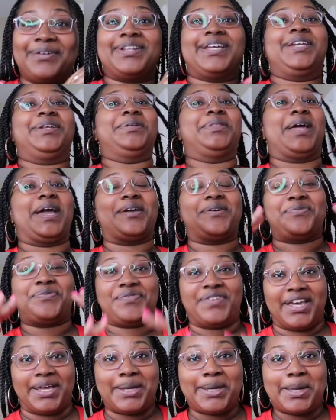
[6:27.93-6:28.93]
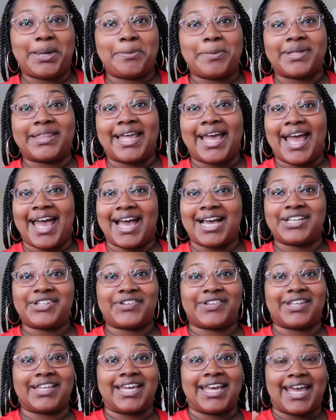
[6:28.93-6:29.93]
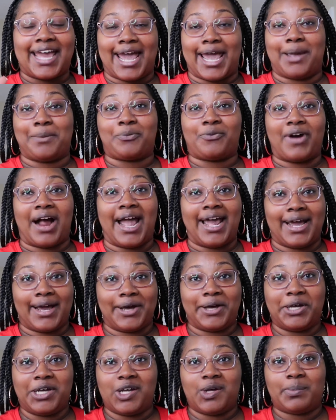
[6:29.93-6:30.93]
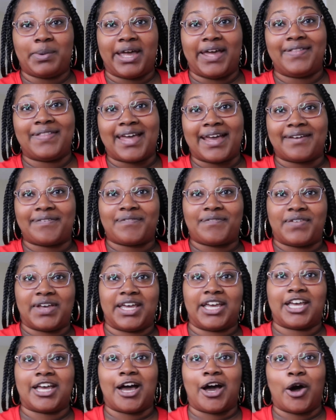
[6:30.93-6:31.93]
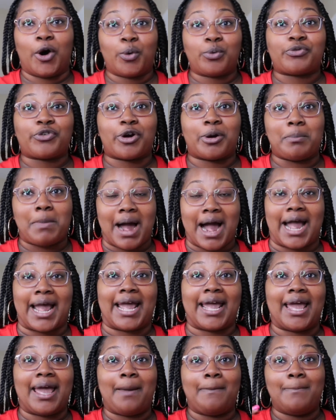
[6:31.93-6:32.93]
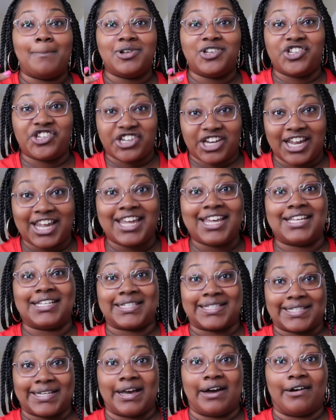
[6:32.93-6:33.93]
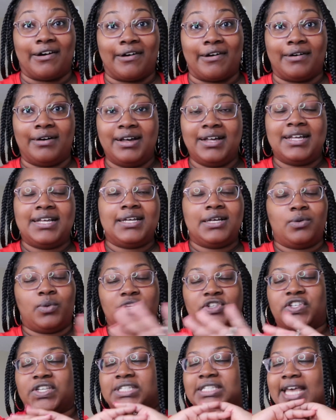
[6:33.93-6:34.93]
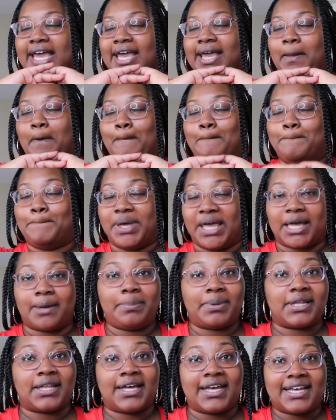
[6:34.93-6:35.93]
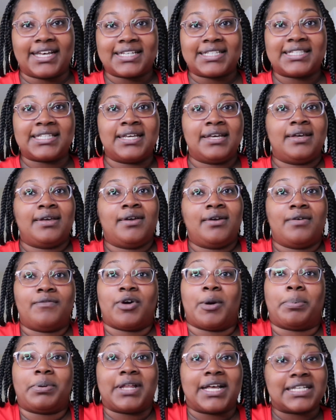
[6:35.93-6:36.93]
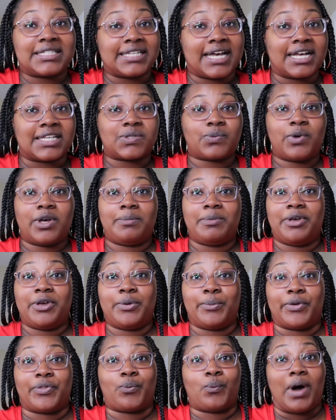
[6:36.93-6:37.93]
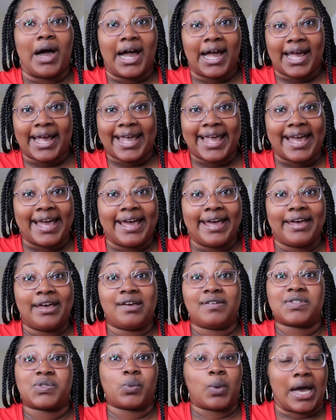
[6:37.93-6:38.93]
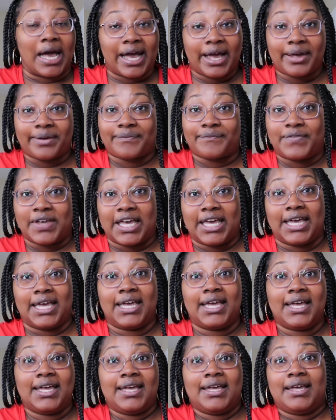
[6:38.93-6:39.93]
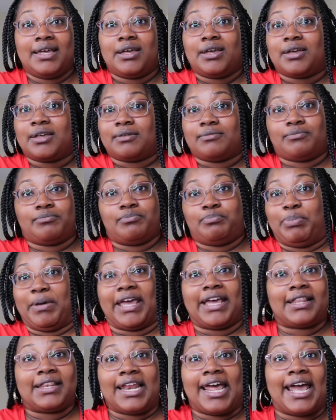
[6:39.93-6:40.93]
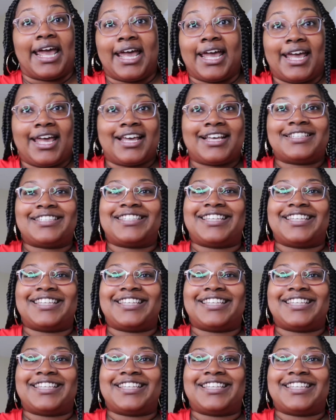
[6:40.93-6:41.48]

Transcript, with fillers: only do they fit, but they actually came right up and they fit over my jeans, y'all. Which is a big plus for plus size women with wide calves, wide feet, big legs.